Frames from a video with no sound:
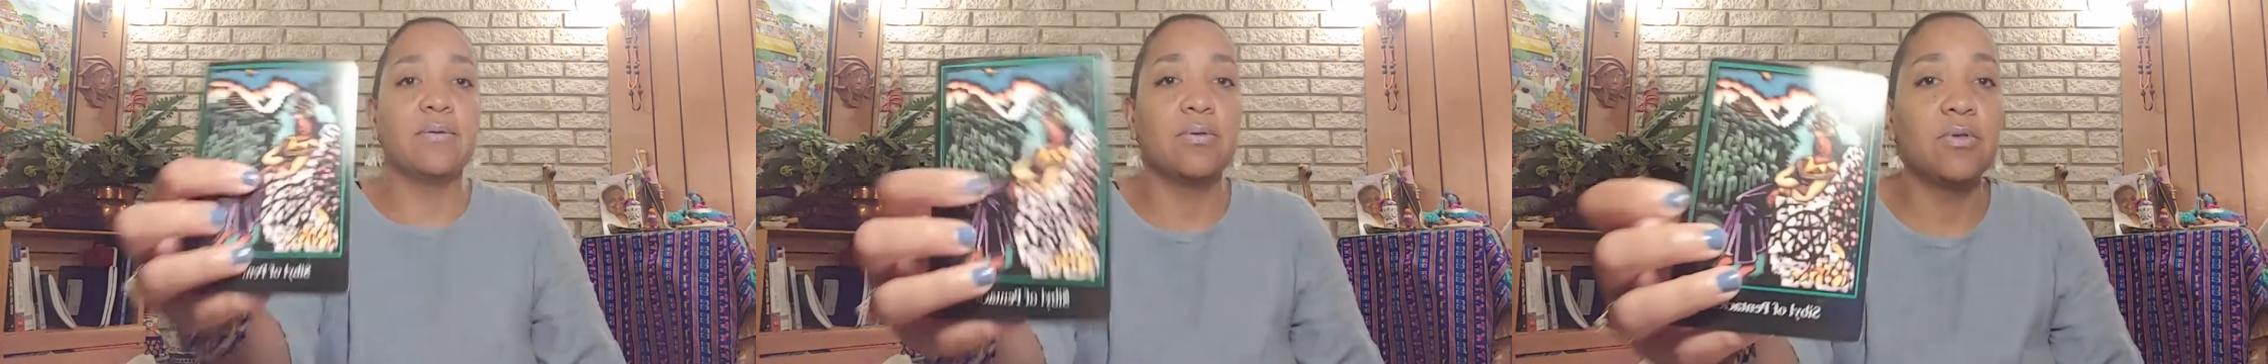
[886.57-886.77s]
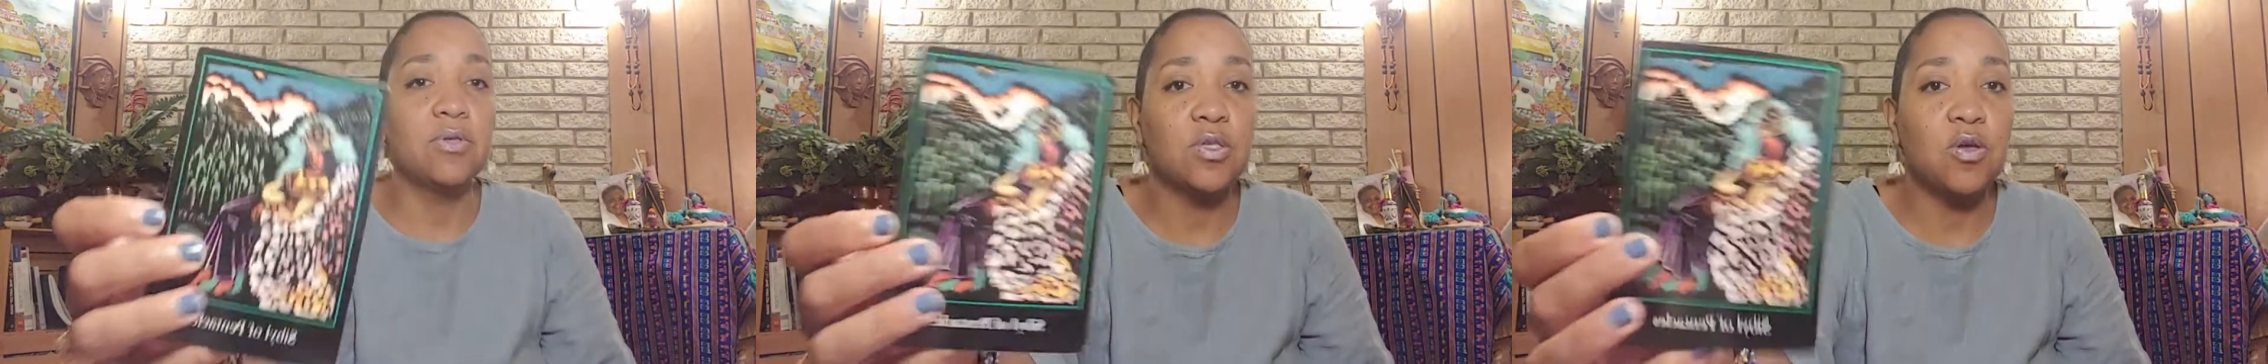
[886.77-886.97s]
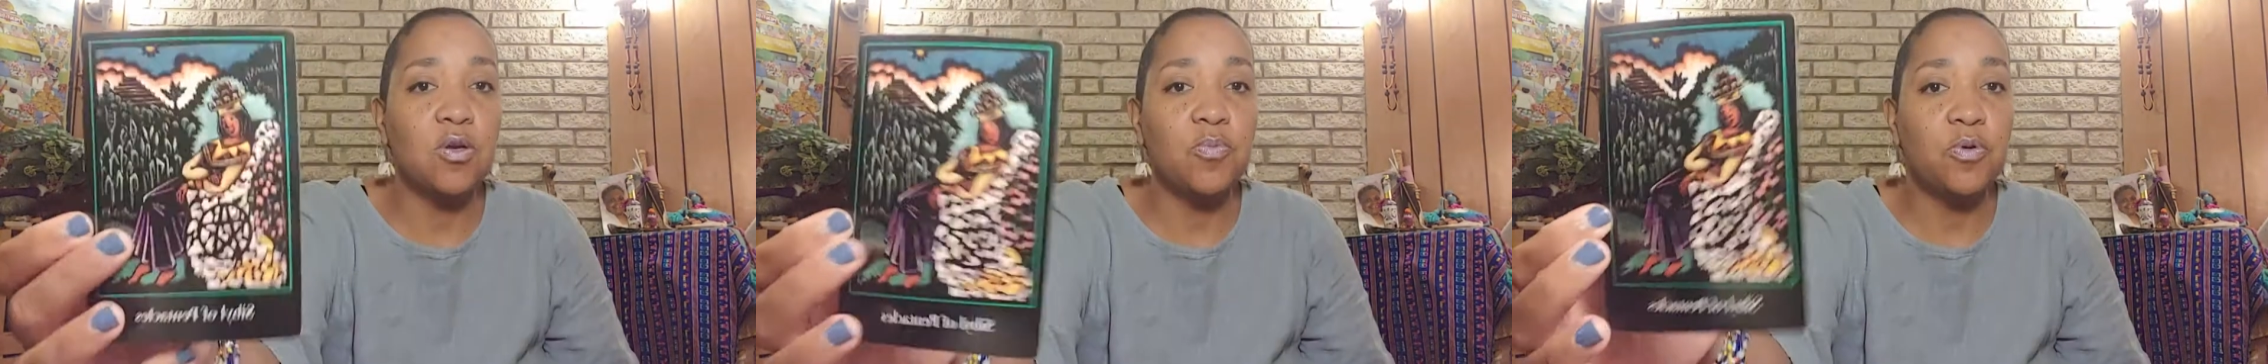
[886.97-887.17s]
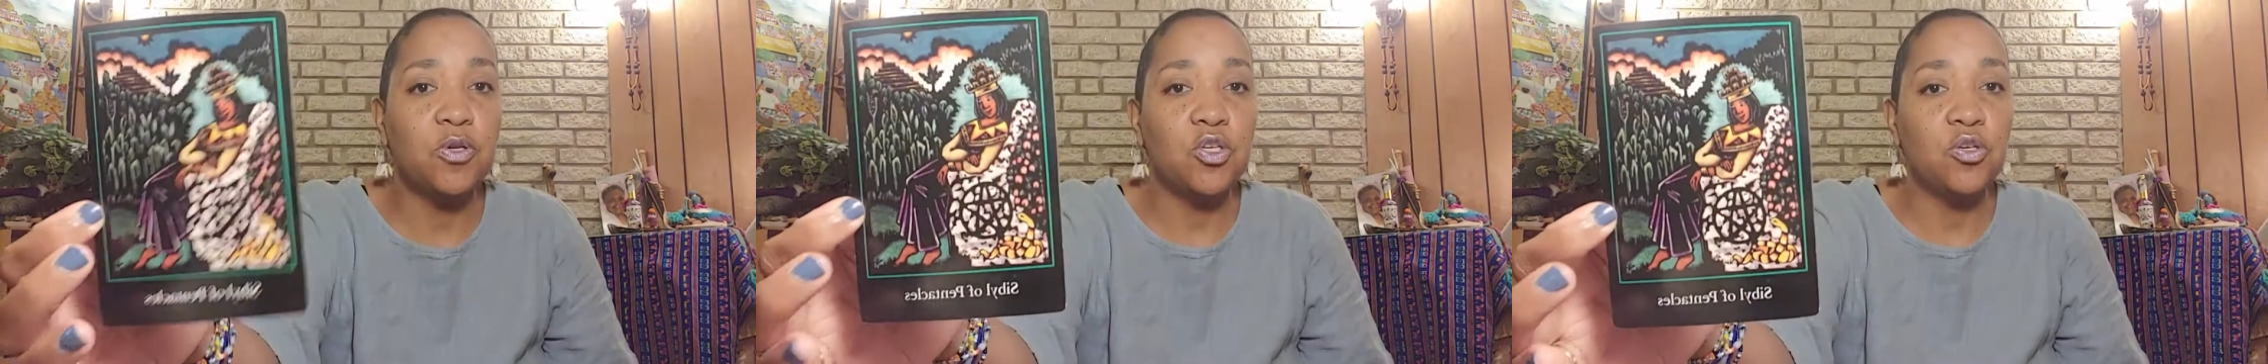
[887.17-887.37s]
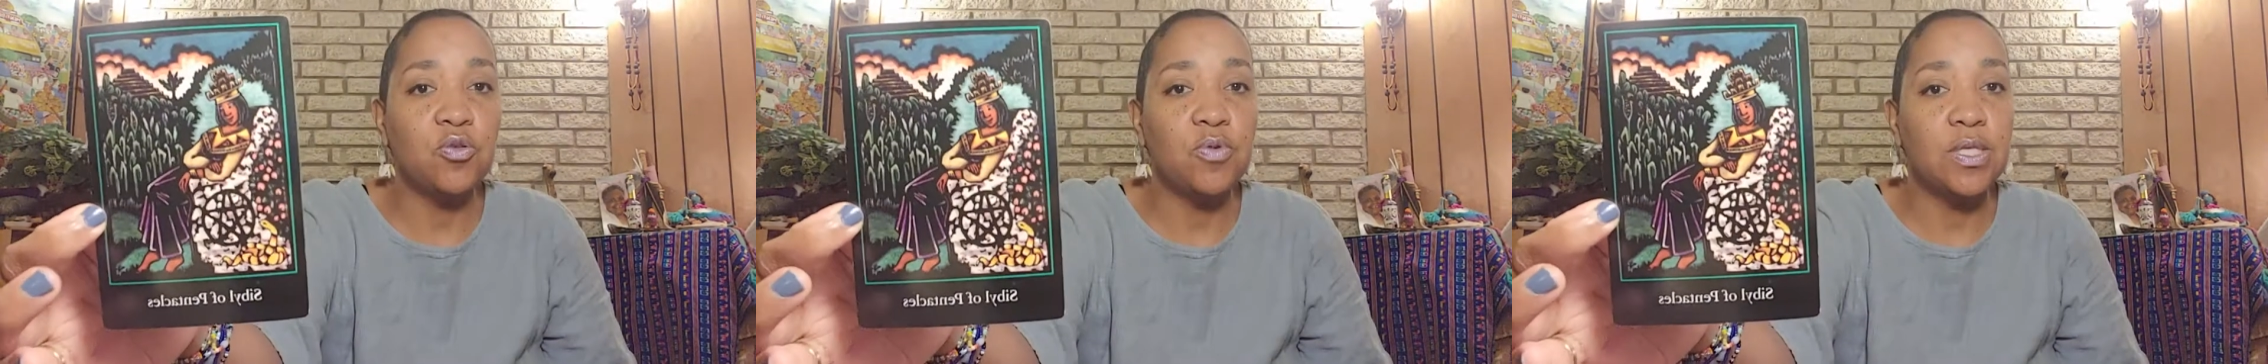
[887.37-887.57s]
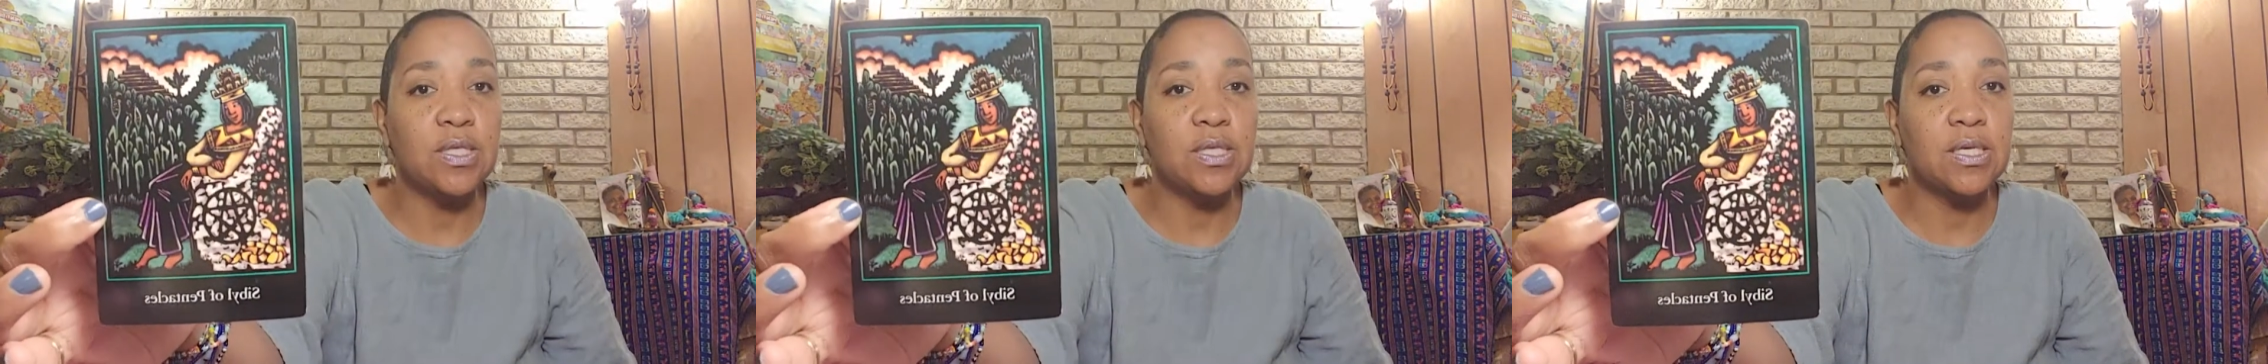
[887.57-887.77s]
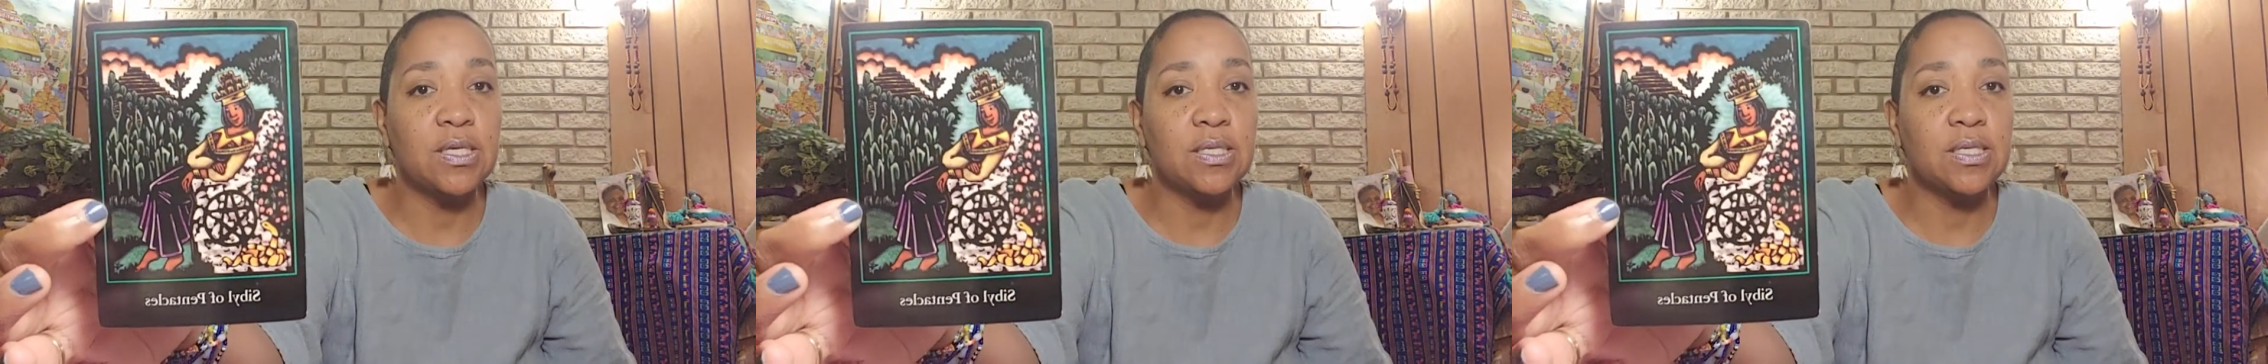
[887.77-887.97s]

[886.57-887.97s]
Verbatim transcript: is going to put you in the